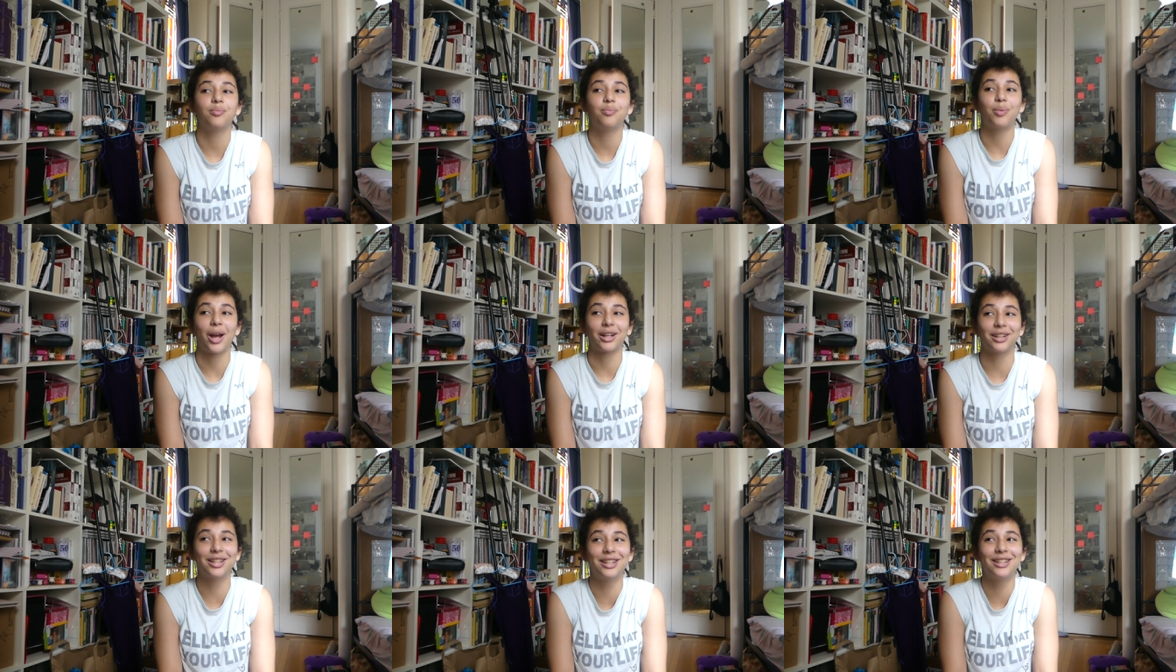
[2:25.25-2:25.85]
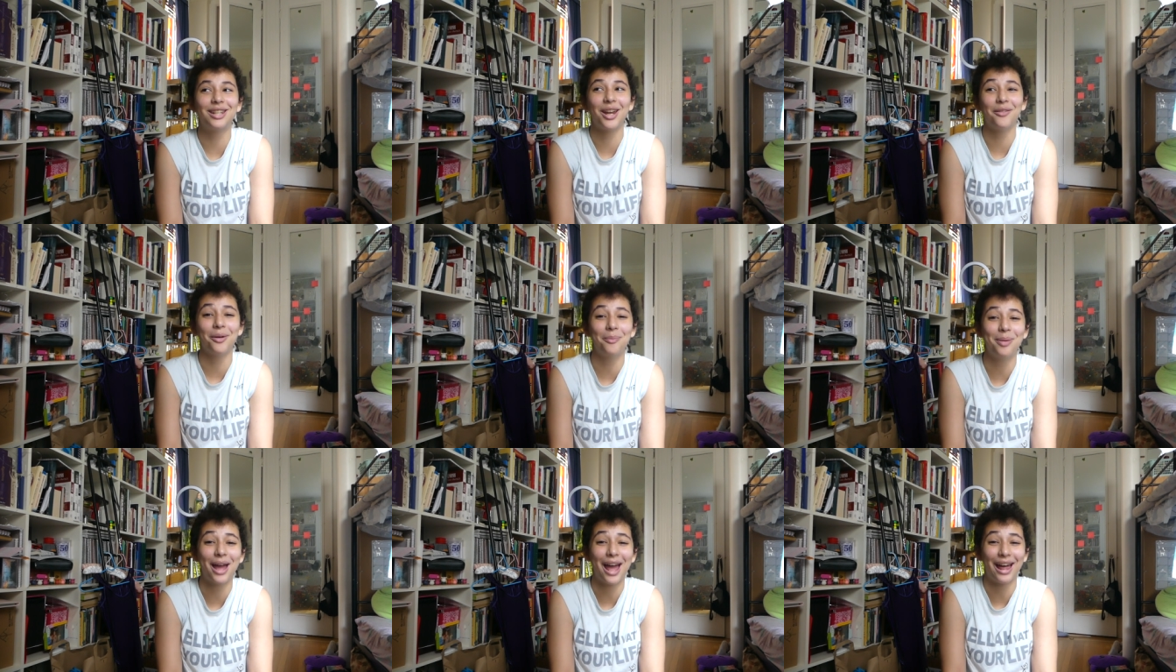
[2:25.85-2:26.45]
practice this type
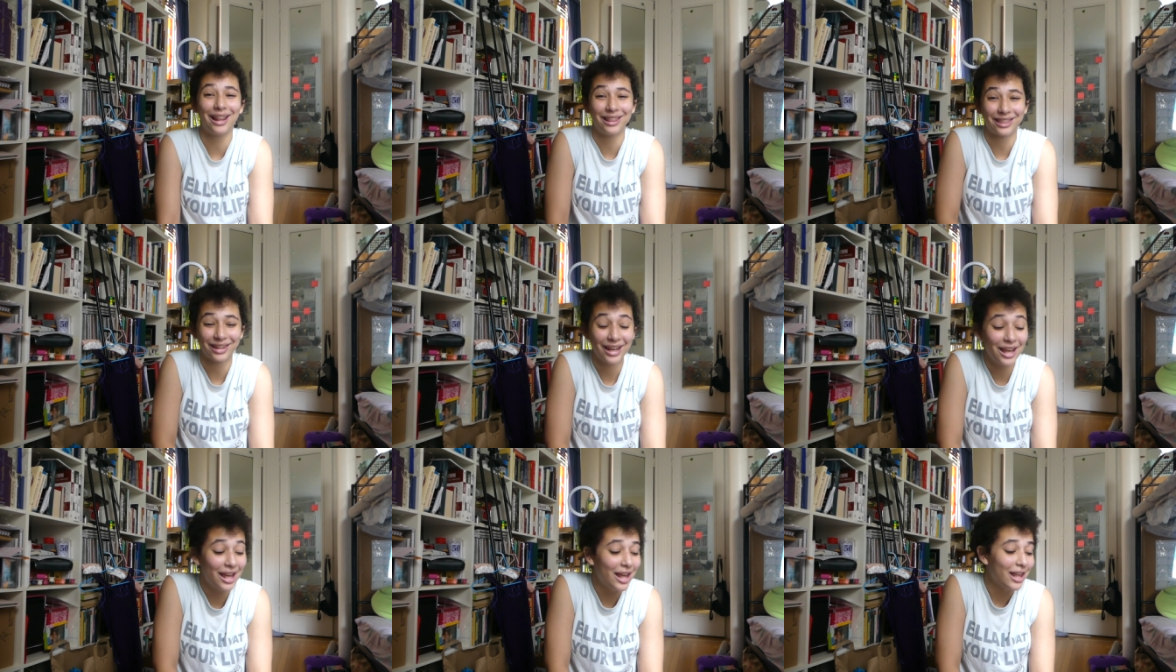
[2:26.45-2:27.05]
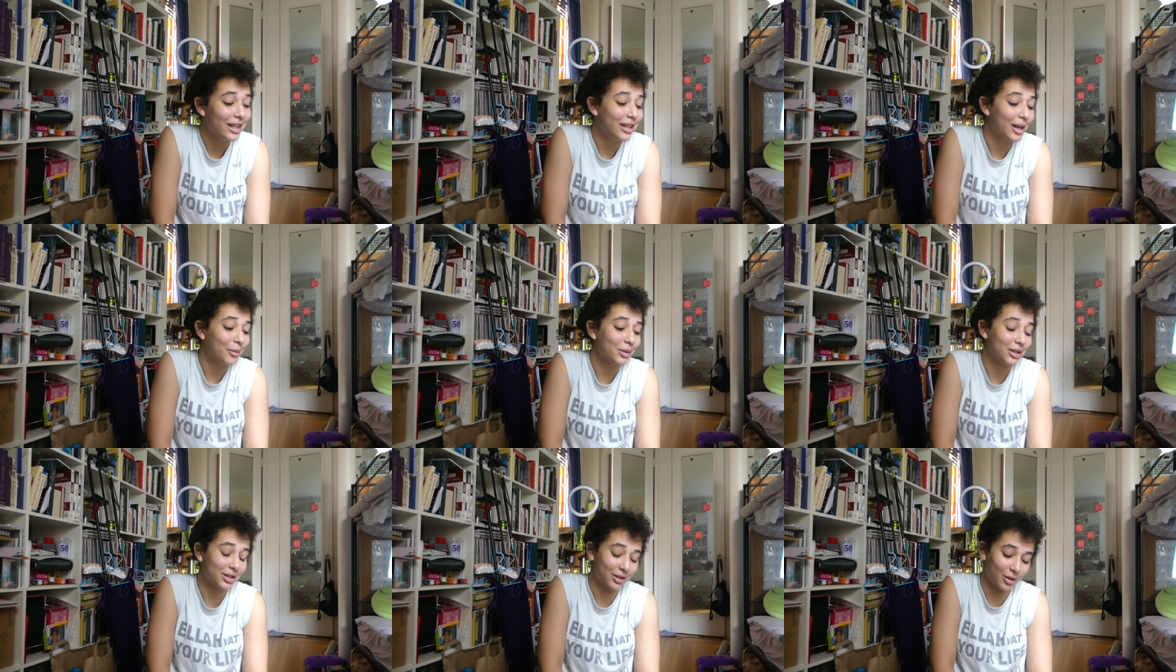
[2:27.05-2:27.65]
of bath. That
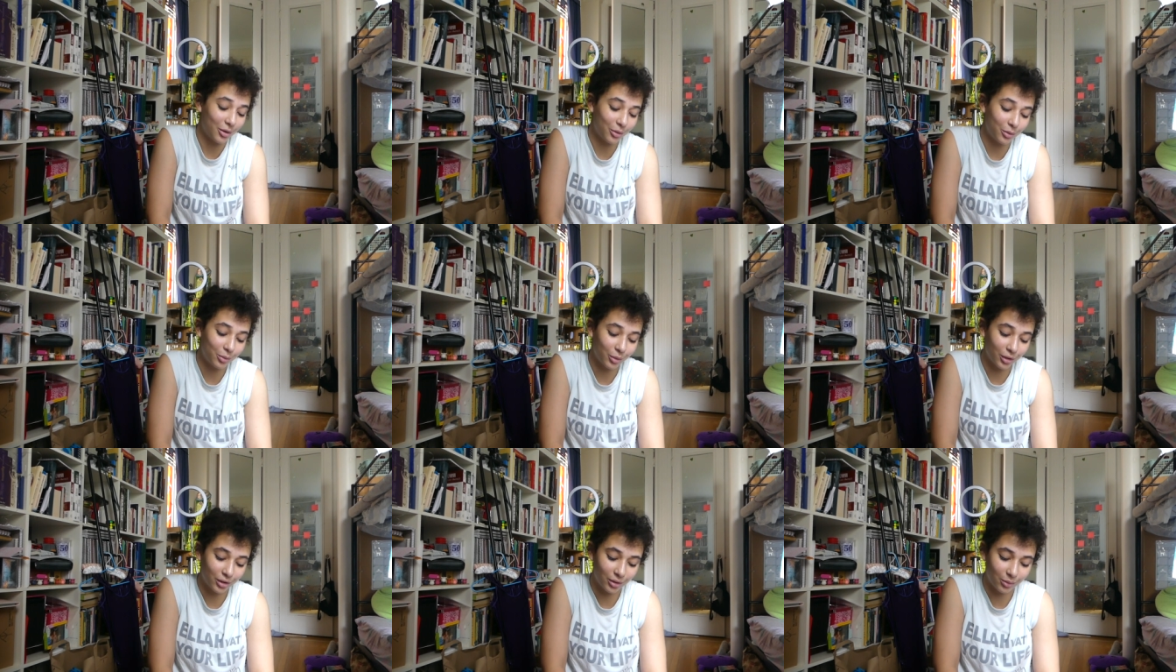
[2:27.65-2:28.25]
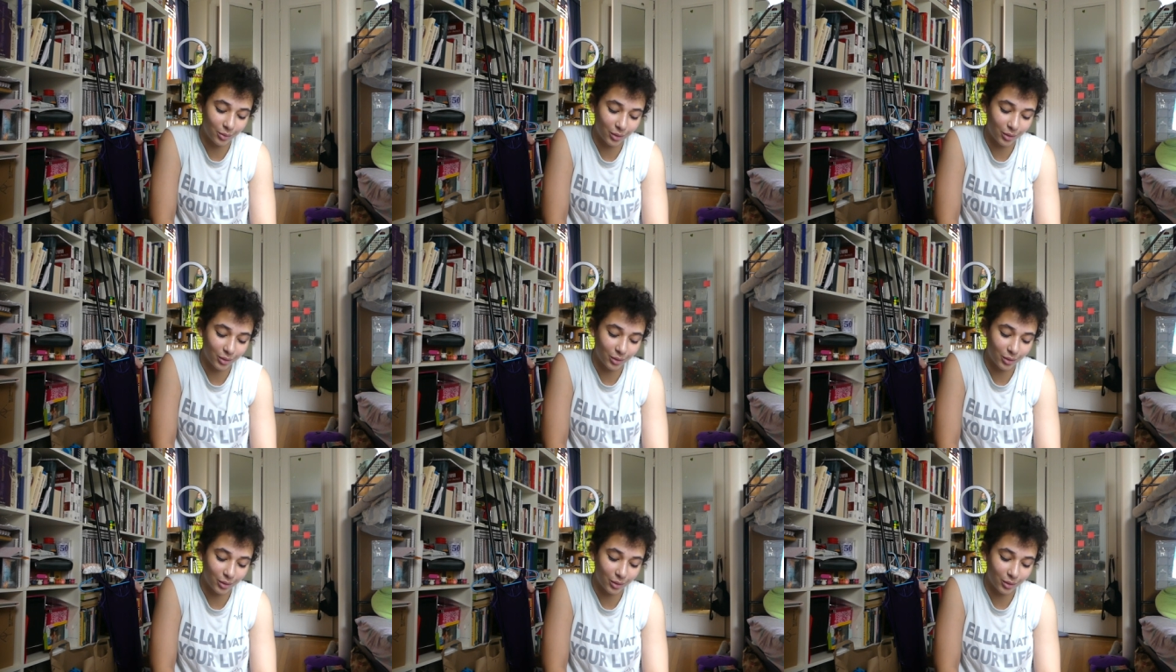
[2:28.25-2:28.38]
was so worded